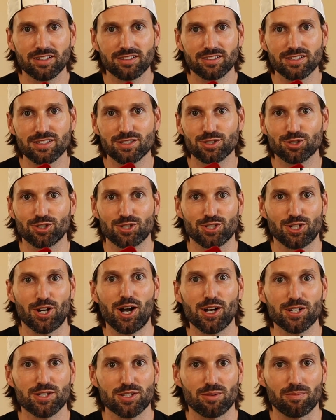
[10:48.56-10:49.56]
this looks
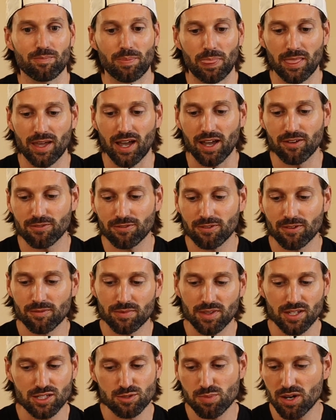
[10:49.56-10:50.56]
awesome.
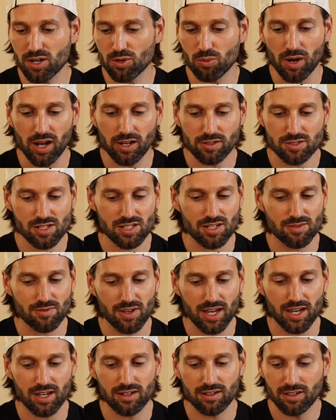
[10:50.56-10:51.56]
It's been a while since I've
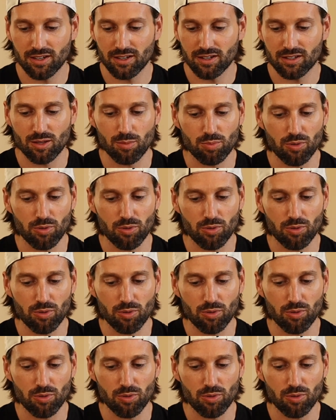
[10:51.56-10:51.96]
had the